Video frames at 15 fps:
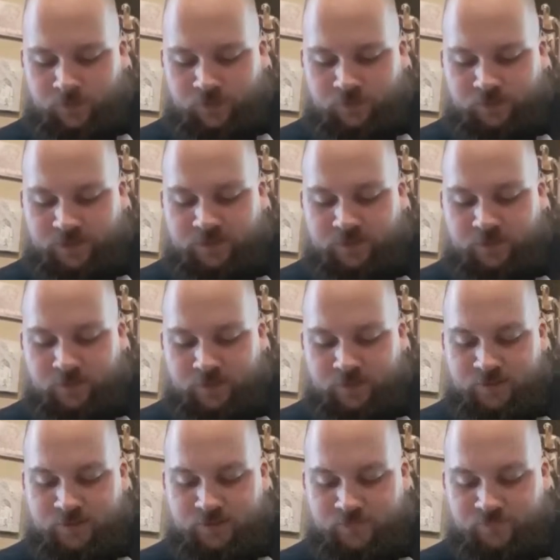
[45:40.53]
So let's do
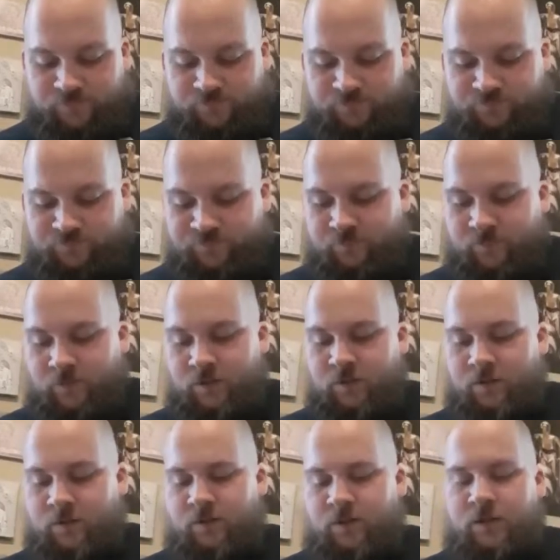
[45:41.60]
this.
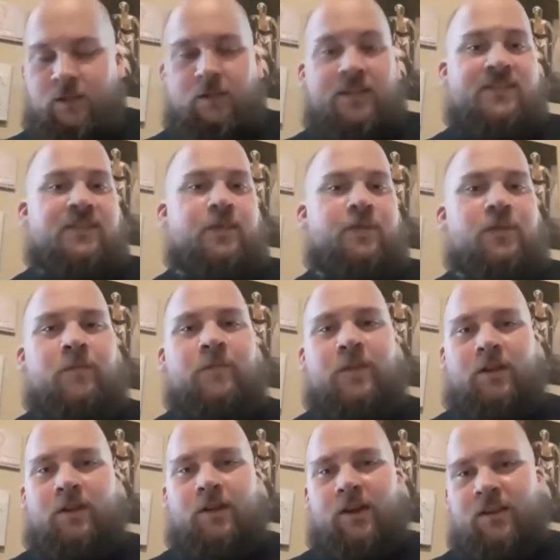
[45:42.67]
Let's see what it would
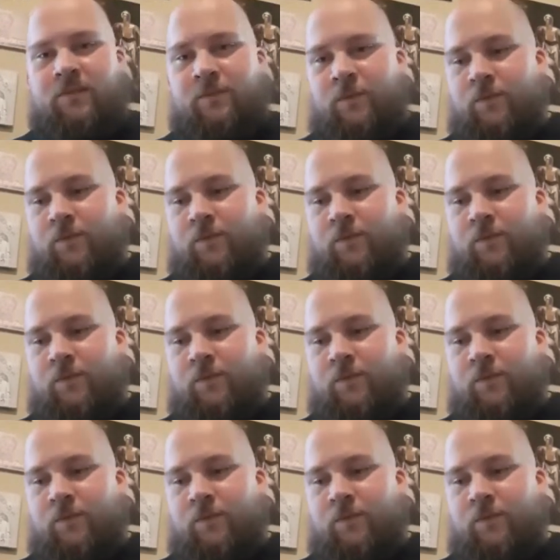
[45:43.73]
be like if